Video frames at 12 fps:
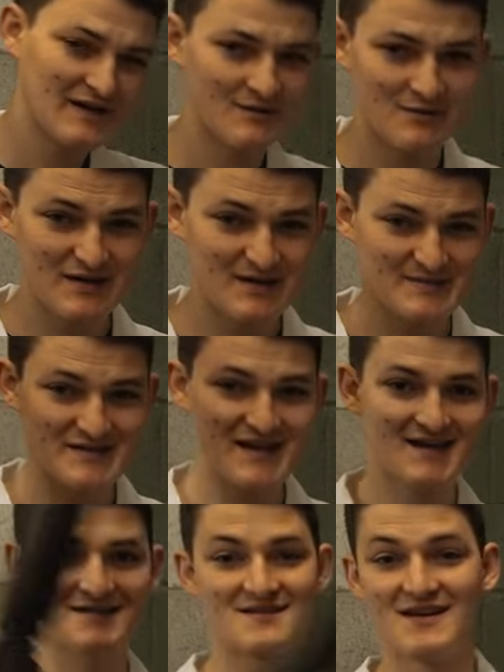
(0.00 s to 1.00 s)
What comes
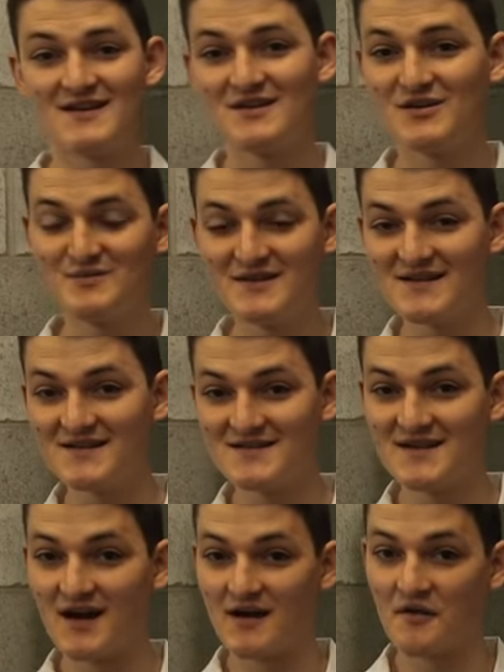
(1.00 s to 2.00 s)
next ain't gonna be
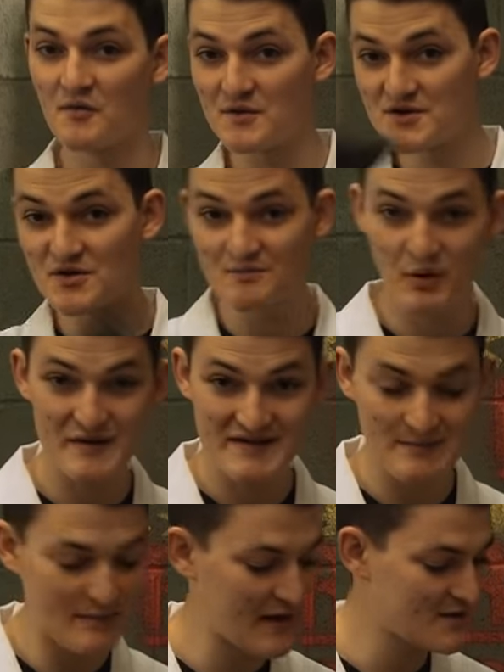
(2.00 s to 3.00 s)
easy either. We shoot
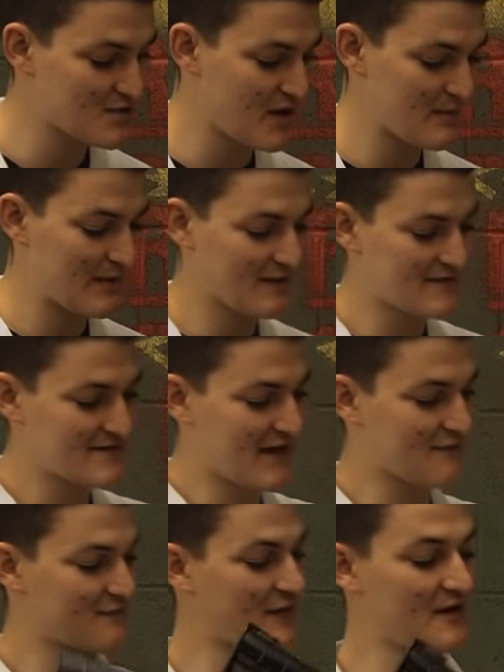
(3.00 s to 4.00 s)
pointed penetrating pellets
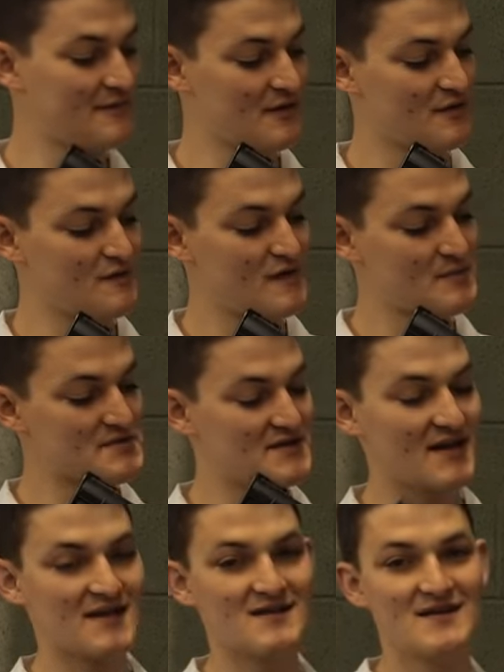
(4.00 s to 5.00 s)
at 500 feet per
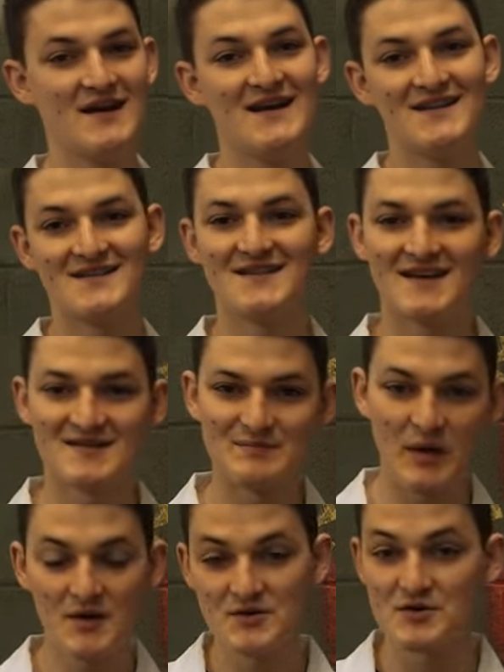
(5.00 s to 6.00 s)
second to test
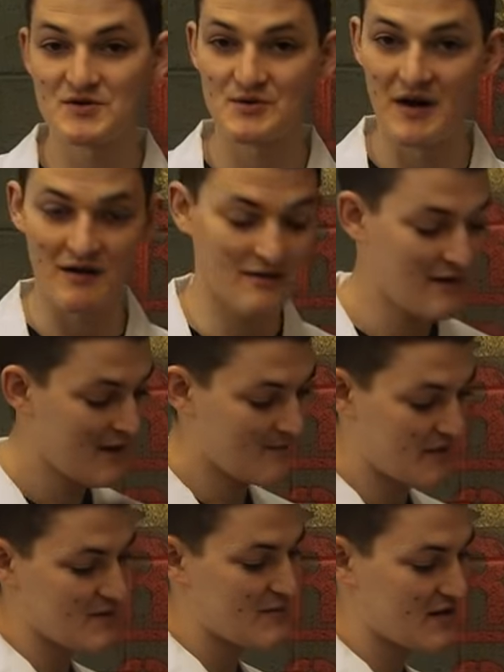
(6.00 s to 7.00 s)
puncture strength.
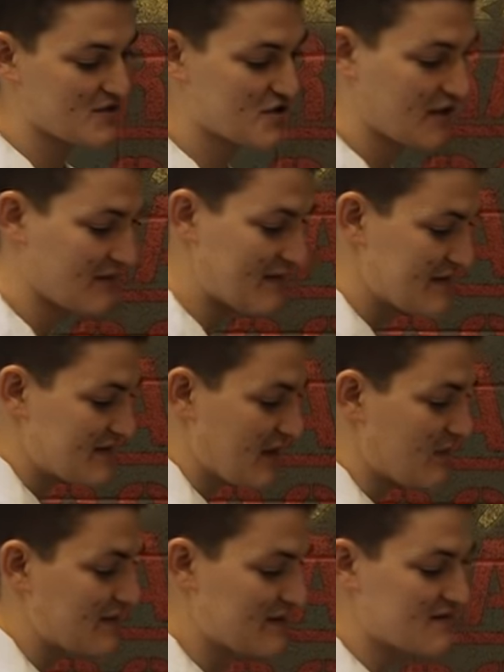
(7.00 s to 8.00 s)
An ABS shell in this
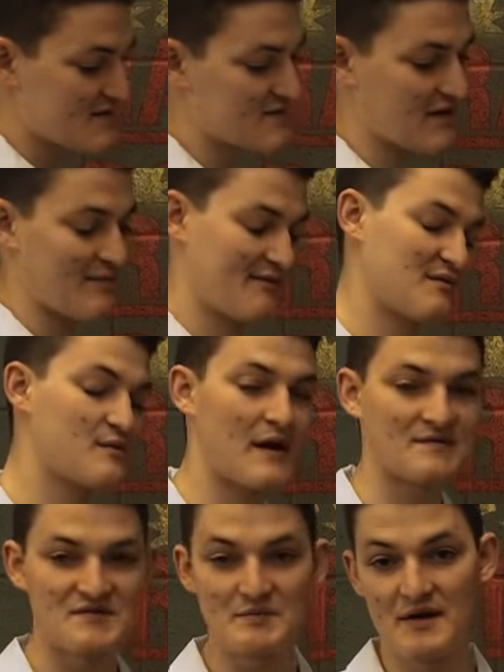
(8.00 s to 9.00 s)
helmet needs to stop 3
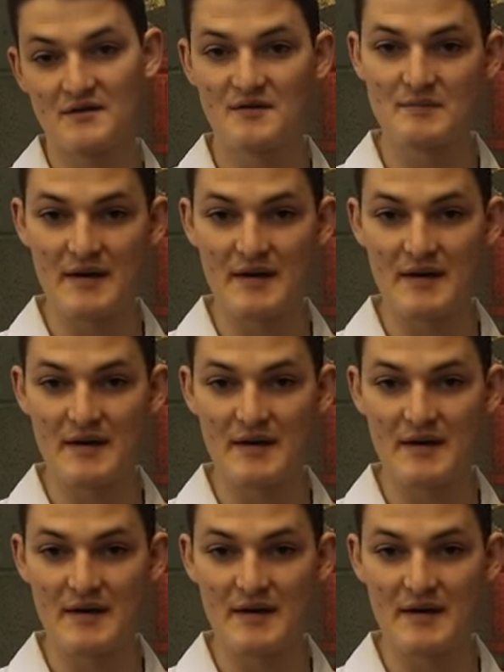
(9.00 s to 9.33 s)
rounds or better to